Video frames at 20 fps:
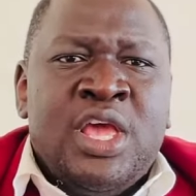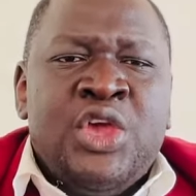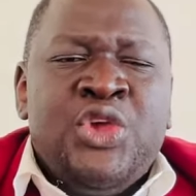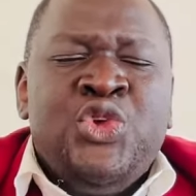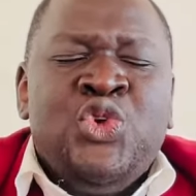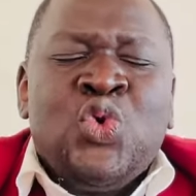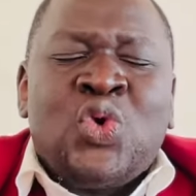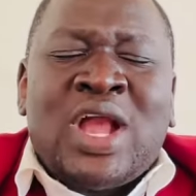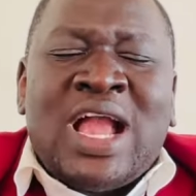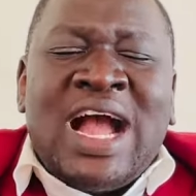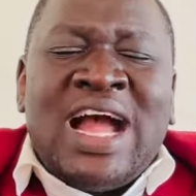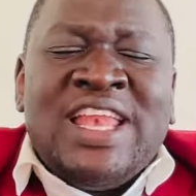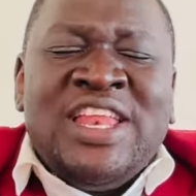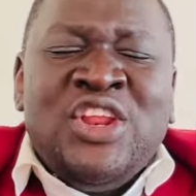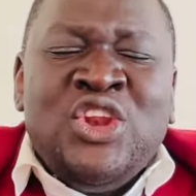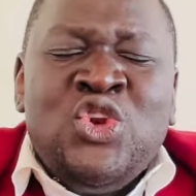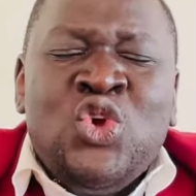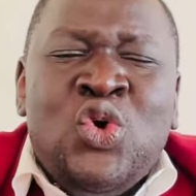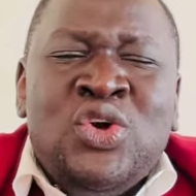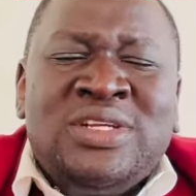You
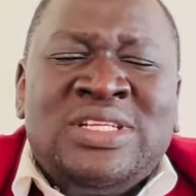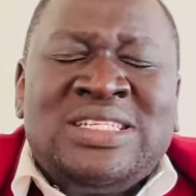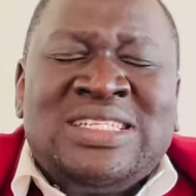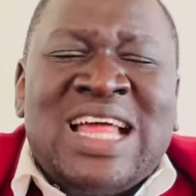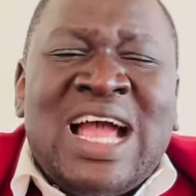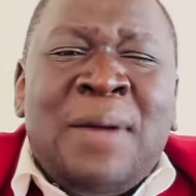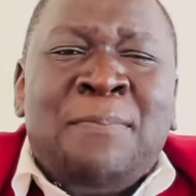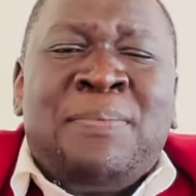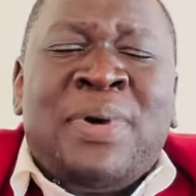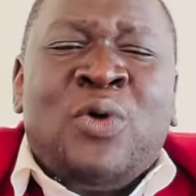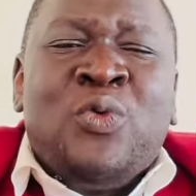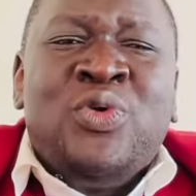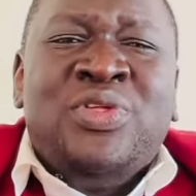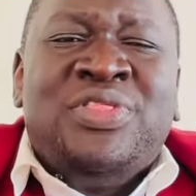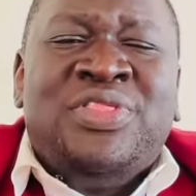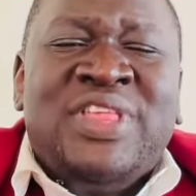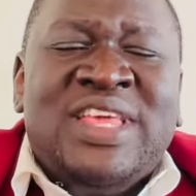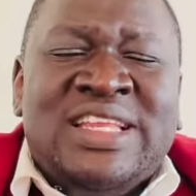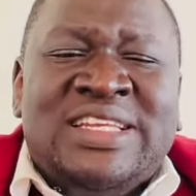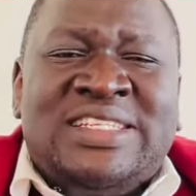cannot tamper
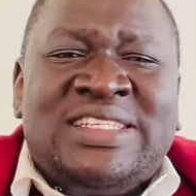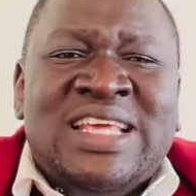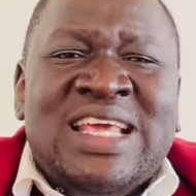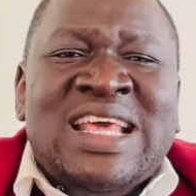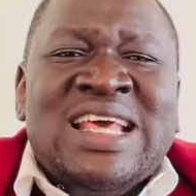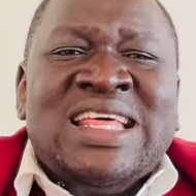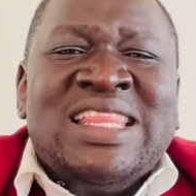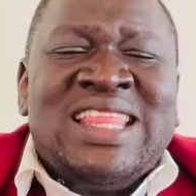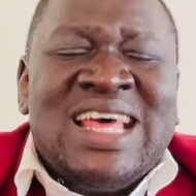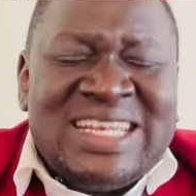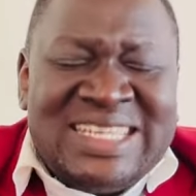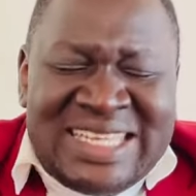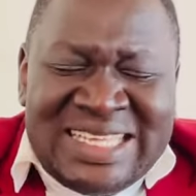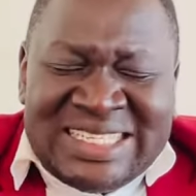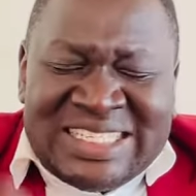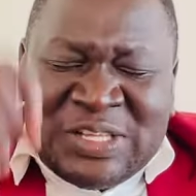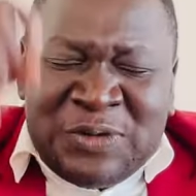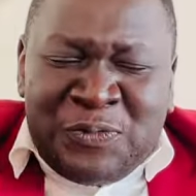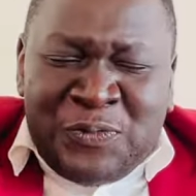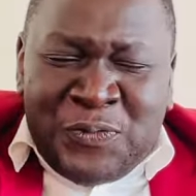with it. That
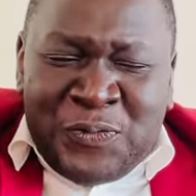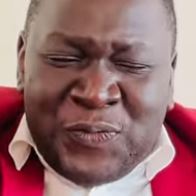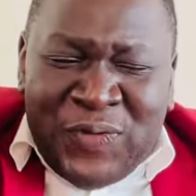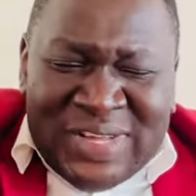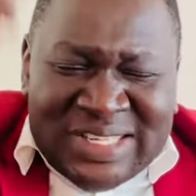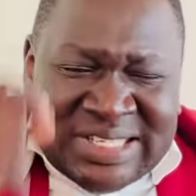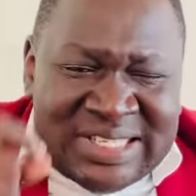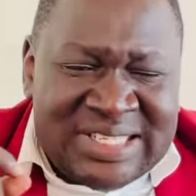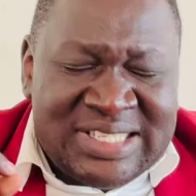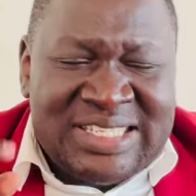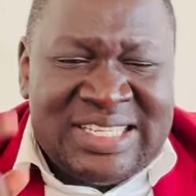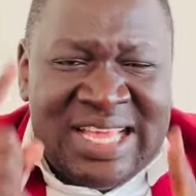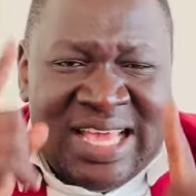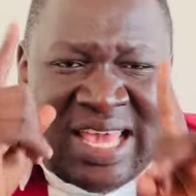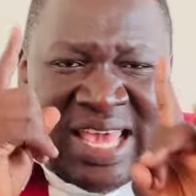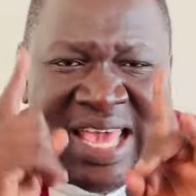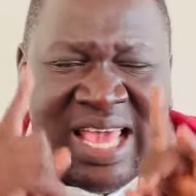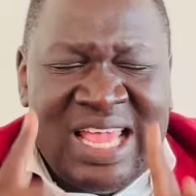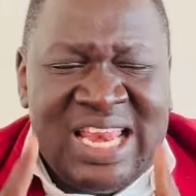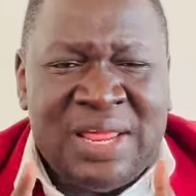is the first
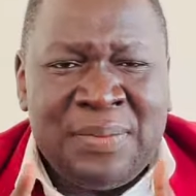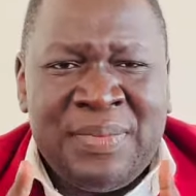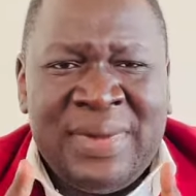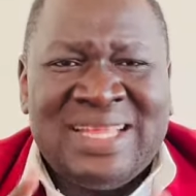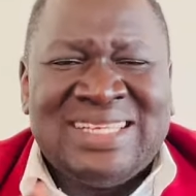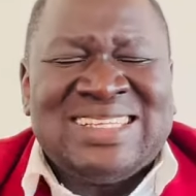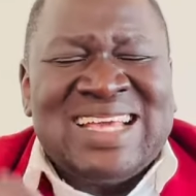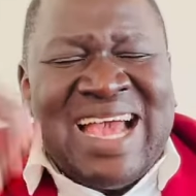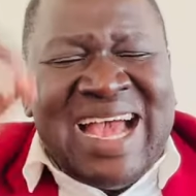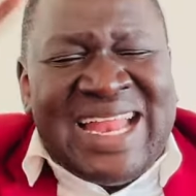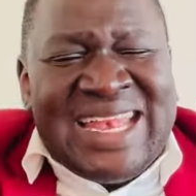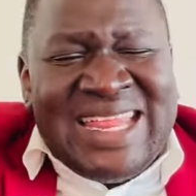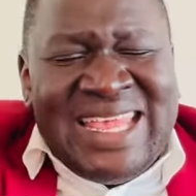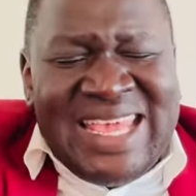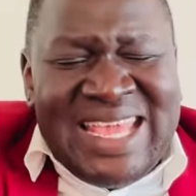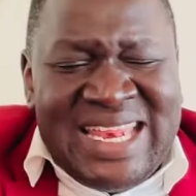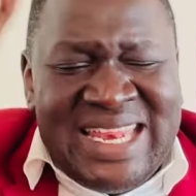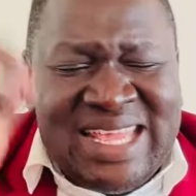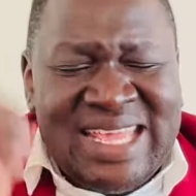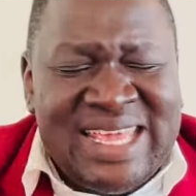element and
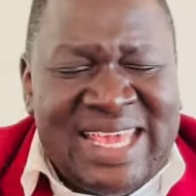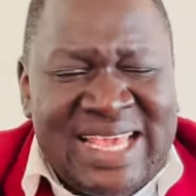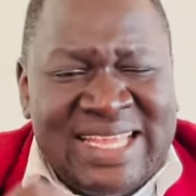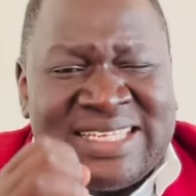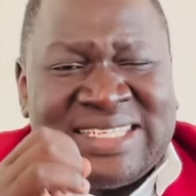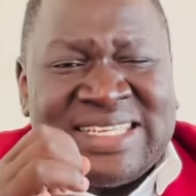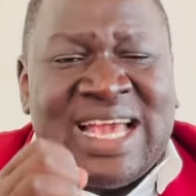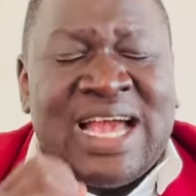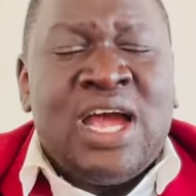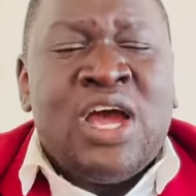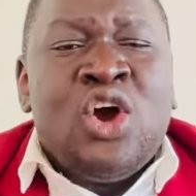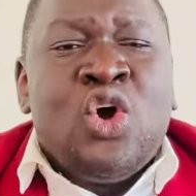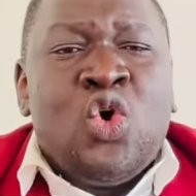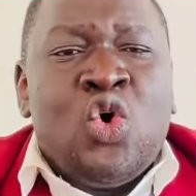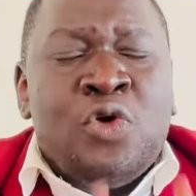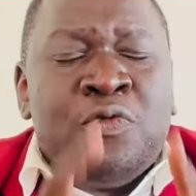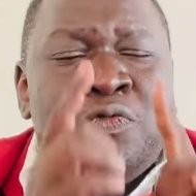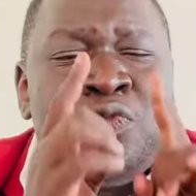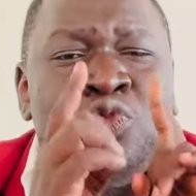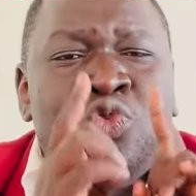indicator
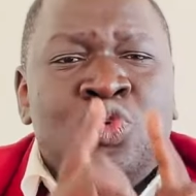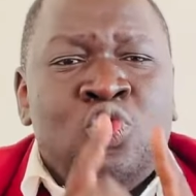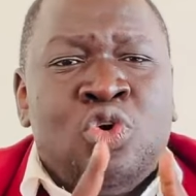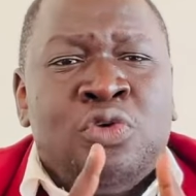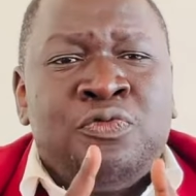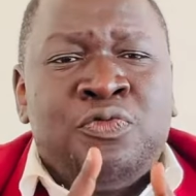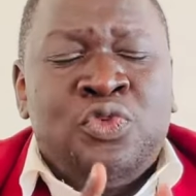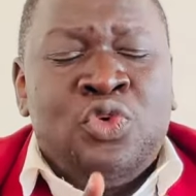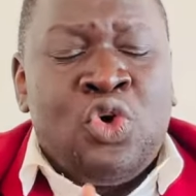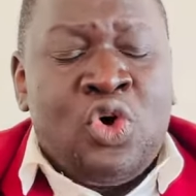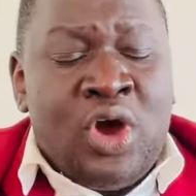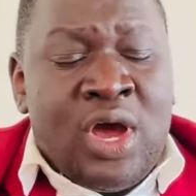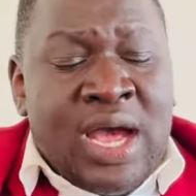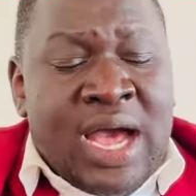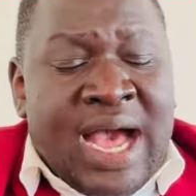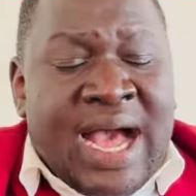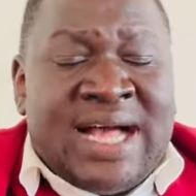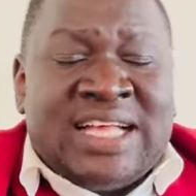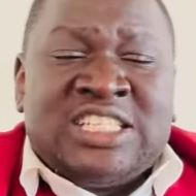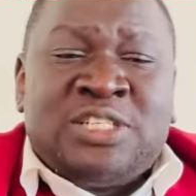of rule of law,
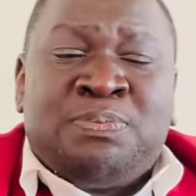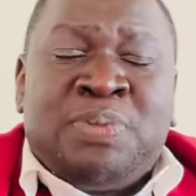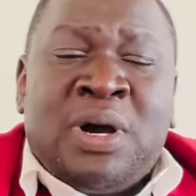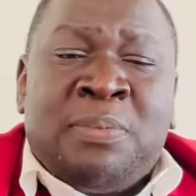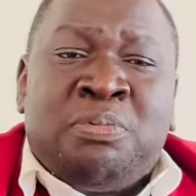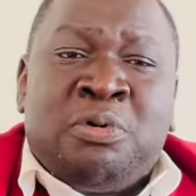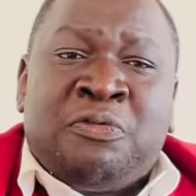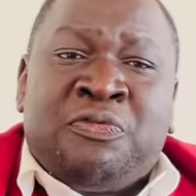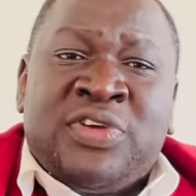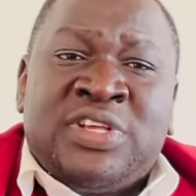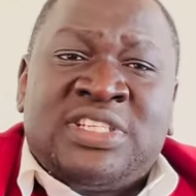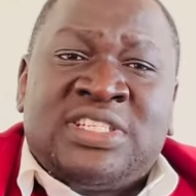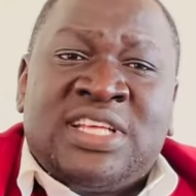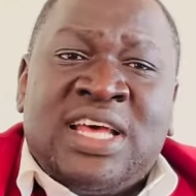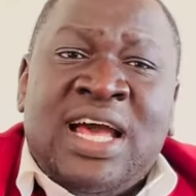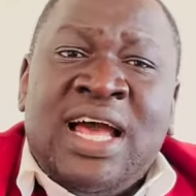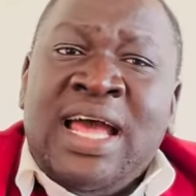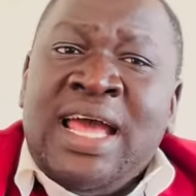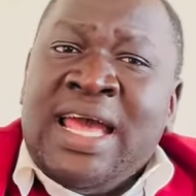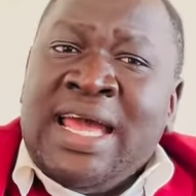as per
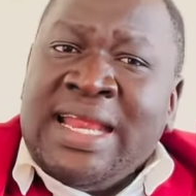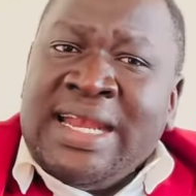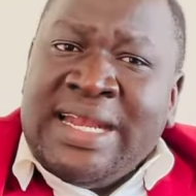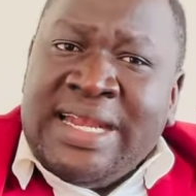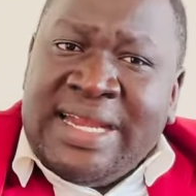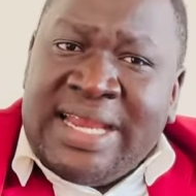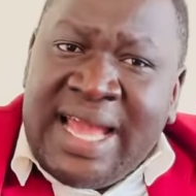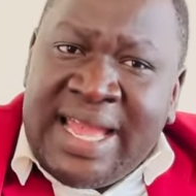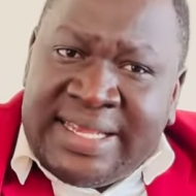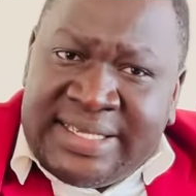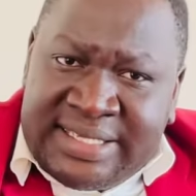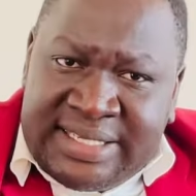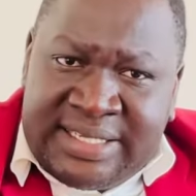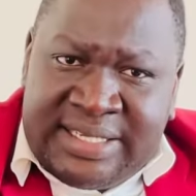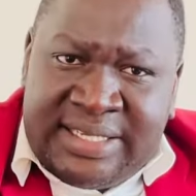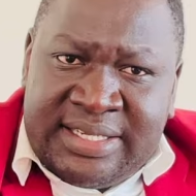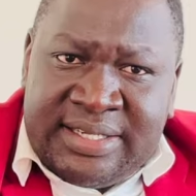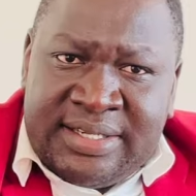Professor Dicey.